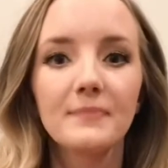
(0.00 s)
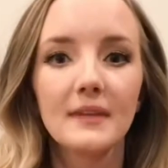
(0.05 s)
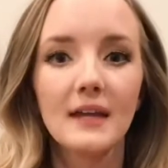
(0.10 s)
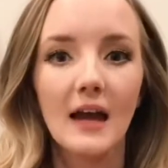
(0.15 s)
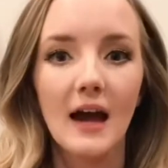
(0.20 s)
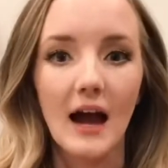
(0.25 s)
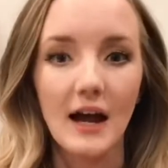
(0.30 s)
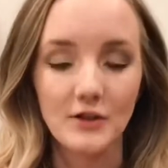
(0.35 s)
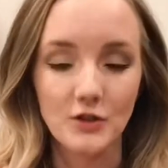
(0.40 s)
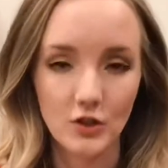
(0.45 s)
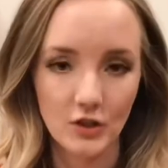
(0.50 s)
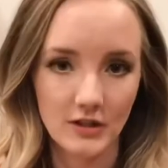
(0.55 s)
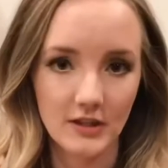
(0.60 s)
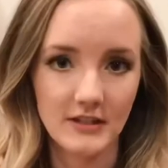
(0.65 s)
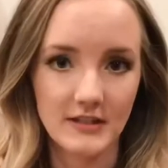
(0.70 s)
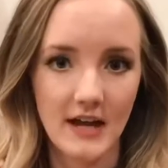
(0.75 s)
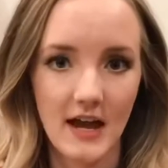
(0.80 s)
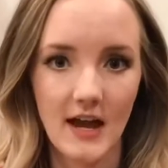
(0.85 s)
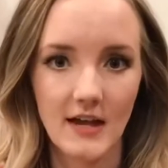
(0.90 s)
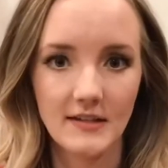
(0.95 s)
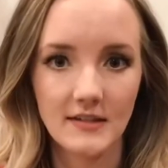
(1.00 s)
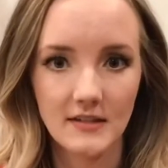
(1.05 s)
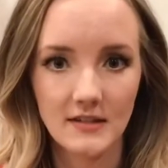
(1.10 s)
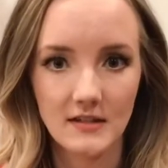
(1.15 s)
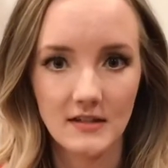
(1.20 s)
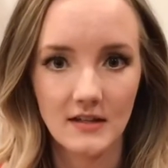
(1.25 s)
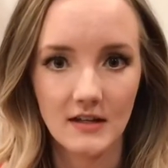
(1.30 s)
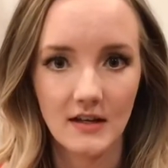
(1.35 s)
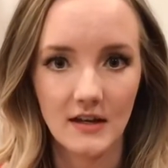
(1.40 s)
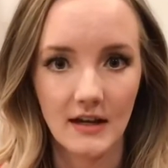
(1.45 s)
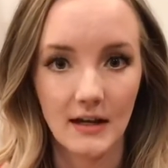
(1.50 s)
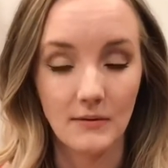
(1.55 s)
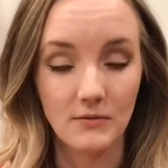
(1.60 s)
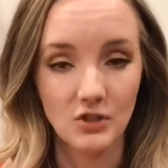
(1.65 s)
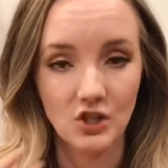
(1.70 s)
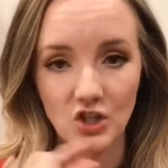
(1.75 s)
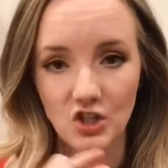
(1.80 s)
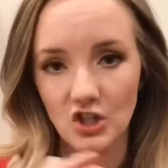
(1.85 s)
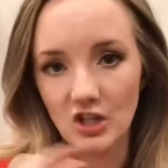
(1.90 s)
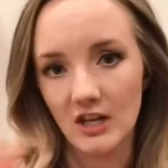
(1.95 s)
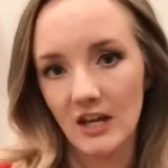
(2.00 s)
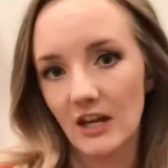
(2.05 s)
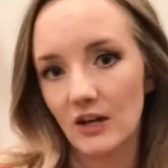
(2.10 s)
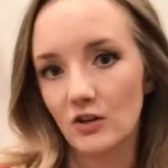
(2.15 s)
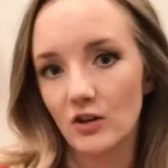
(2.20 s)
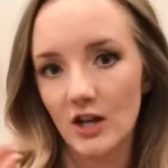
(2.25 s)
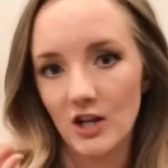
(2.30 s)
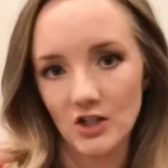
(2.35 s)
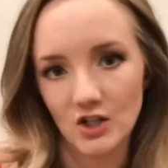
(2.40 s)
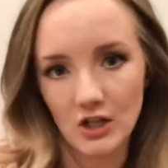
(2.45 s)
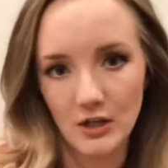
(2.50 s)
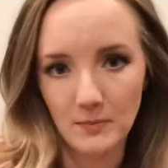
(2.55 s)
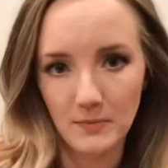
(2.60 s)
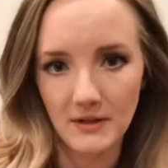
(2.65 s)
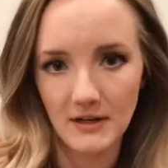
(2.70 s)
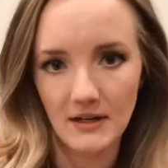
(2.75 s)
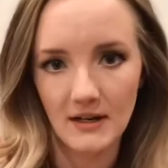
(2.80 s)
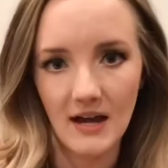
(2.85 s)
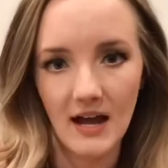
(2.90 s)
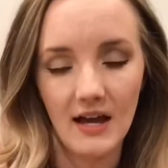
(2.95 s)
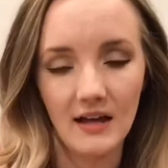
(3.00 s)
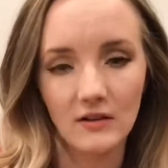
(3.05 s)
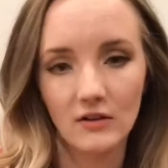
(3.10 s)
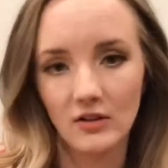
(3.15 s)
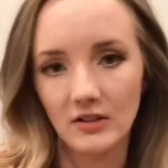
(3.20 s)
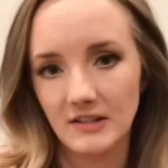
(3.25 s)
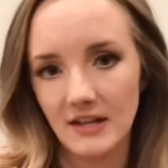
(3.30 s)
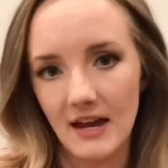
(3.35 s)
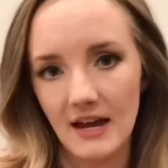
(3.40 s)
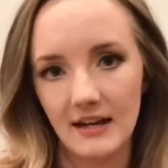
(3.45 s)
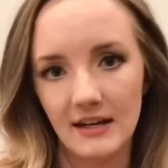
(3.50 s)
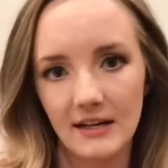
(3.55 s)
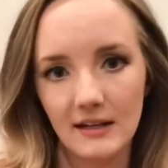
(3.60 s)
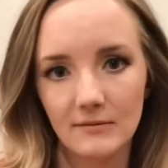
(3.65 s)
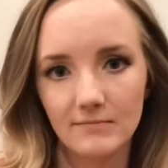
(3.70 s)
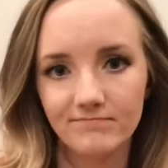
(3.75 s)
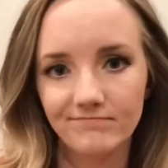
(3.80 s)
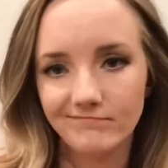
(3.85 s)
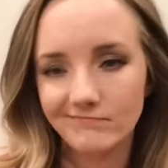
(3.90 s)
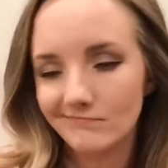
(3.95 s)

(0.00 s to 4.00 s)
I took the test. It was just an internet cheapie. I looked at it,